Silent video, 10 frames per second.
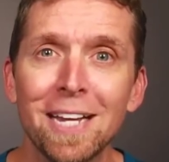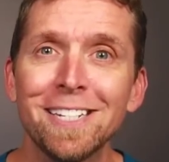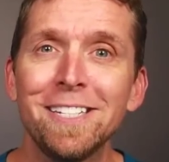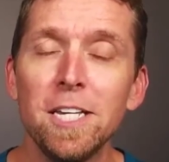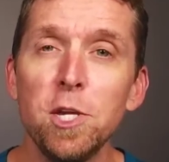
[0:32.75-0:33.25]

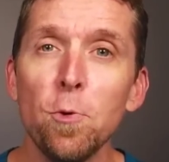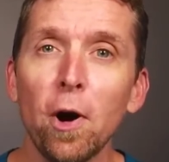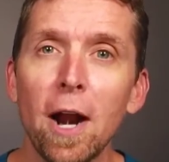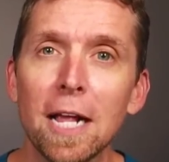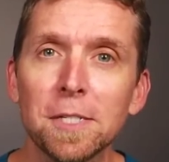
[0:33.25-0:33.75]

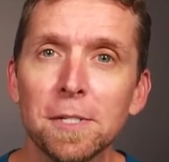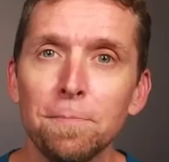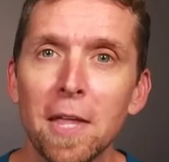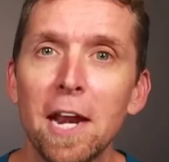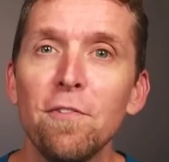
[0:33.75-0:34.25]
CQRS,
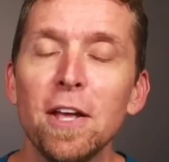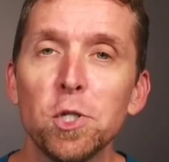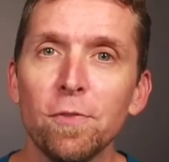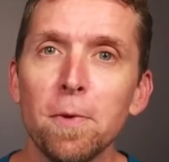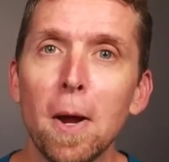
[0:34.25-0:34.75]
and
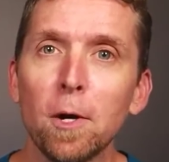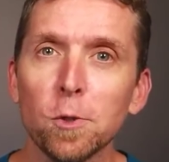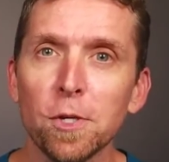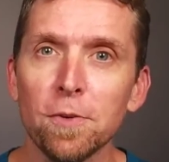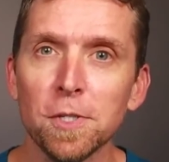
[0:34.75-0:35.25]
event-driven
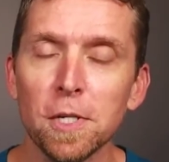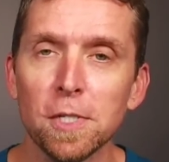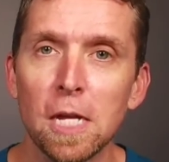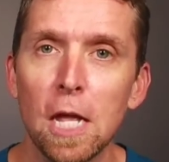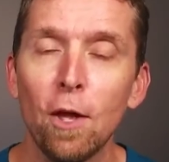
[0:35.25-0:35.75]
microservices.